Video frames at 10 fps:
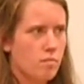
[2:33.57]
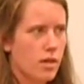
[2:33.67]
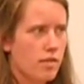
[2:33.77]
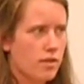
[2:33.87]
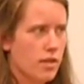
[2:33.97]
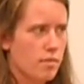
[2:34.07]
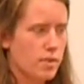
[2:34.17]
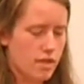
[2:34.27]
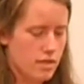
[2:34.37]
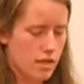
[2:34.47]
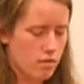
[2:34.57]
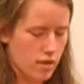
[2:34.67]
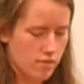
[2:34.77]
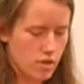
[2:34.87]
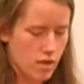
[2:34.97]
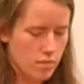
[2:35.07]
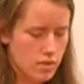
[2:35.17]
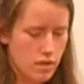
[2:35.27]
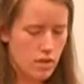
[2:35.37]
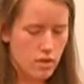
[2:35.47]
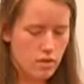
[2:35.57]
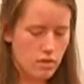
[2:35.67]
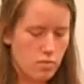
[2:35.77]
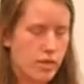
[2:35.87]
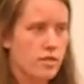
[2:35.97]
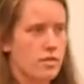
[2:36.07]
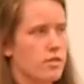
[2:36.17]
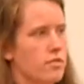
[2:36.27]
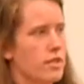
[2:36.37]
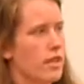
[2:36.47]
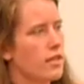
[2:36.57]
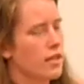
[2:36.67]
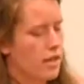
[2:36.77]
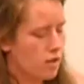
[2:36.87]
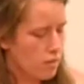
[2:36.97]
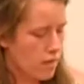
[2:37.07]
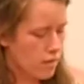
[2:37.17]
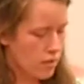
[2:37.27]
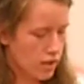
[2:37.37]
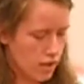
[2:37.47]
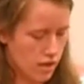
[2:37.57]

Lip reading: poverty line because they don't have jobs. So wages are doing nothing to help them.